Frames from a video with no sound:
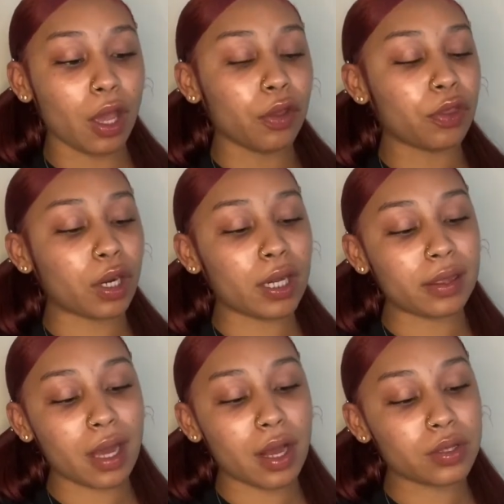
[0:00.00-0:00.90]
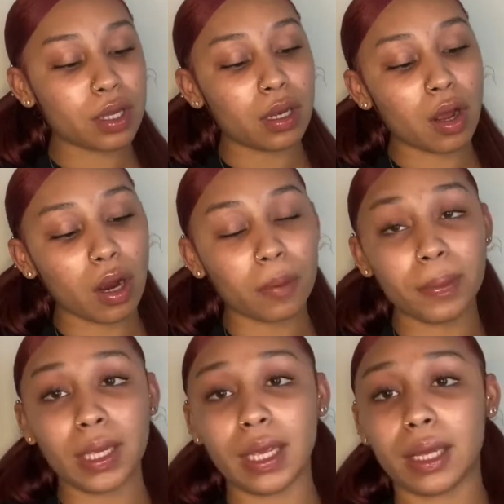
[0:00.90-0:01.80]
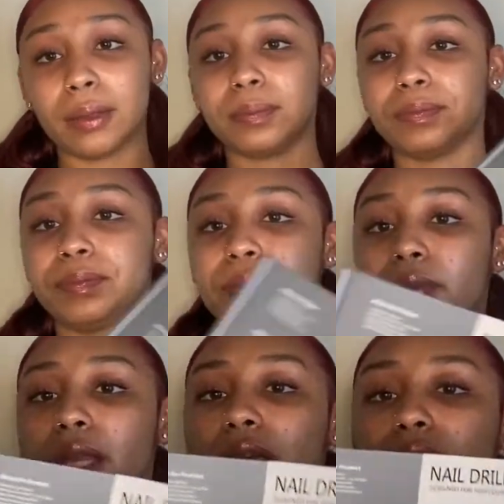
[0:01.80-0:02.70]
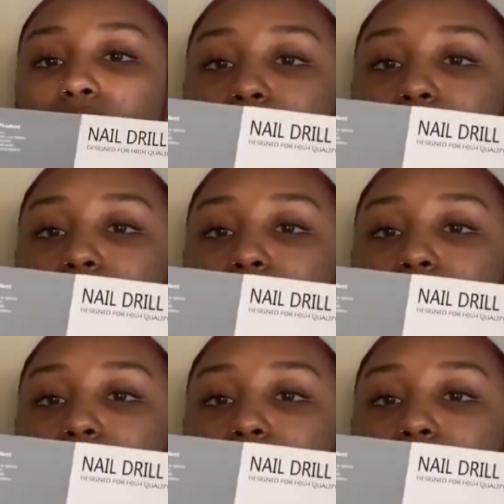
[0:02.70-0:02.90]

30,000 RPM. And it looks